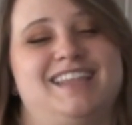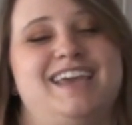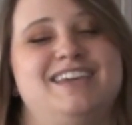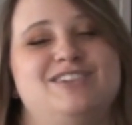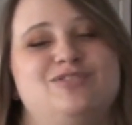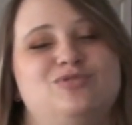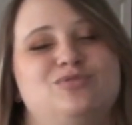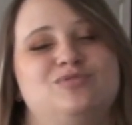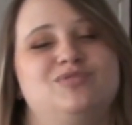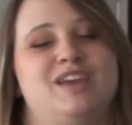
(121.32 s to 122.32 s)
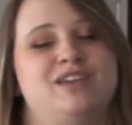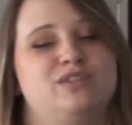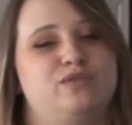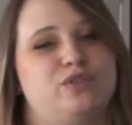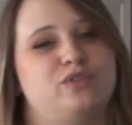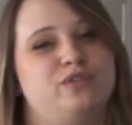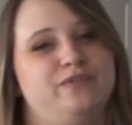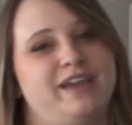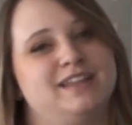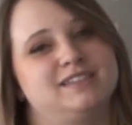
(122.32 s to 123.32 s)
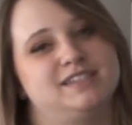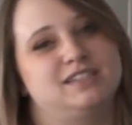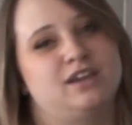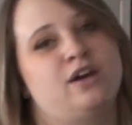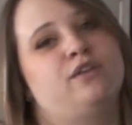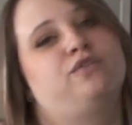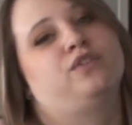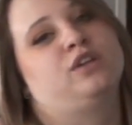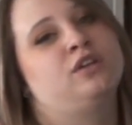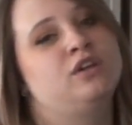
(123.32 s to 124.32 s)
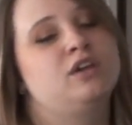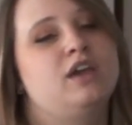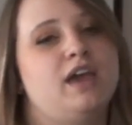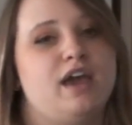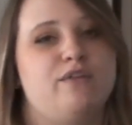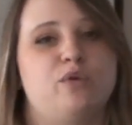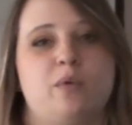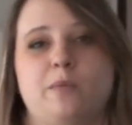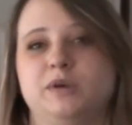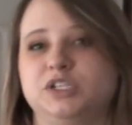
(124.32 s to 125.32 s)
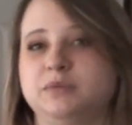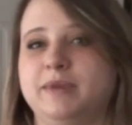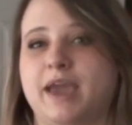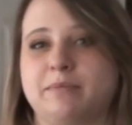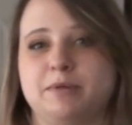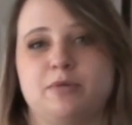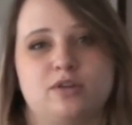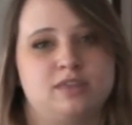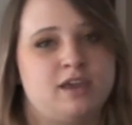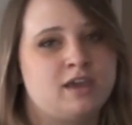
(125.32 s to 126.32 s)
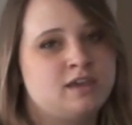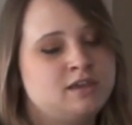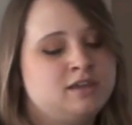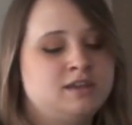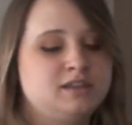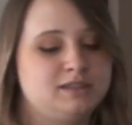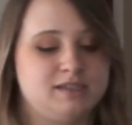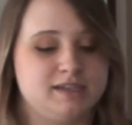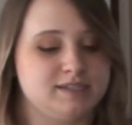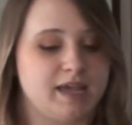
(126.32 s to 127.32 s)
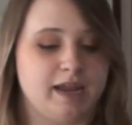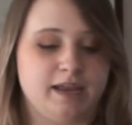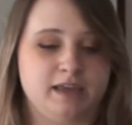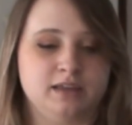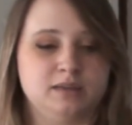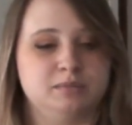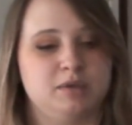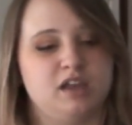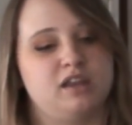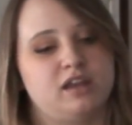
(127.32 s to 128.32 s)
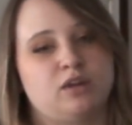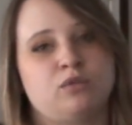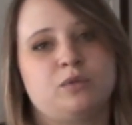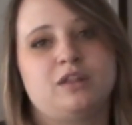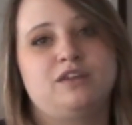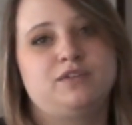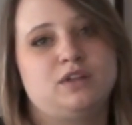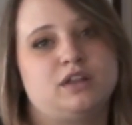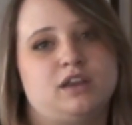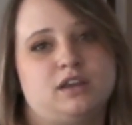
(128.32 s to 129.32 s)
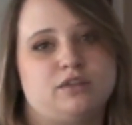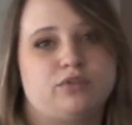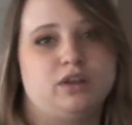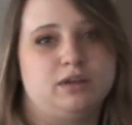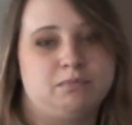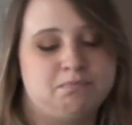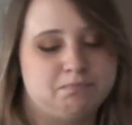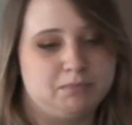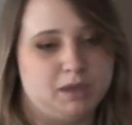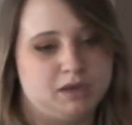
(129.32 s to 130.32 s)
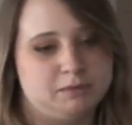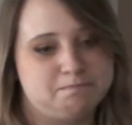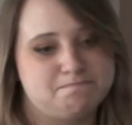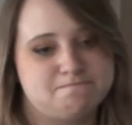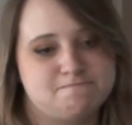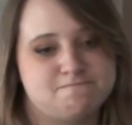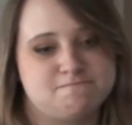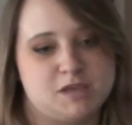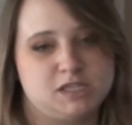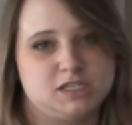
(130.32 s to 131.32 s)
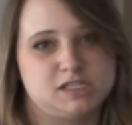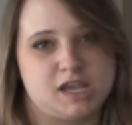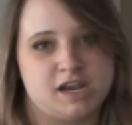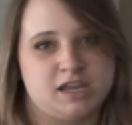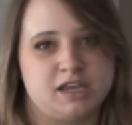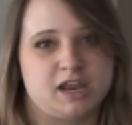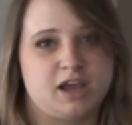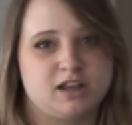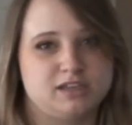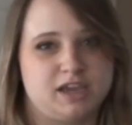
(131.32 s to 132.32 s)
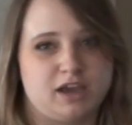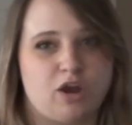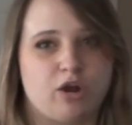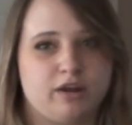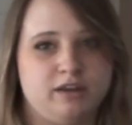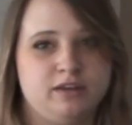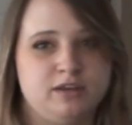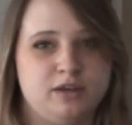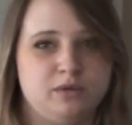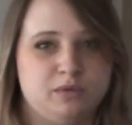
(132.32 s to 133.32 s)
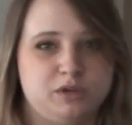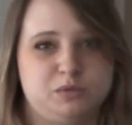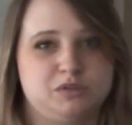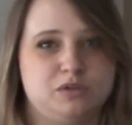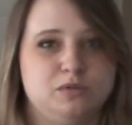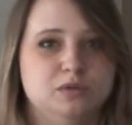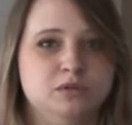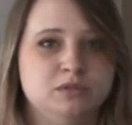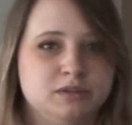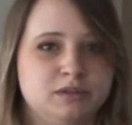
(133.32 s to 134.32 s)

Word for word: thank you. Thank you for the fancy stuff and everyone wishing me happy birthday. It's exciting, but I don't really feel any different. But it's exciting, and I got to get carded, which was cool.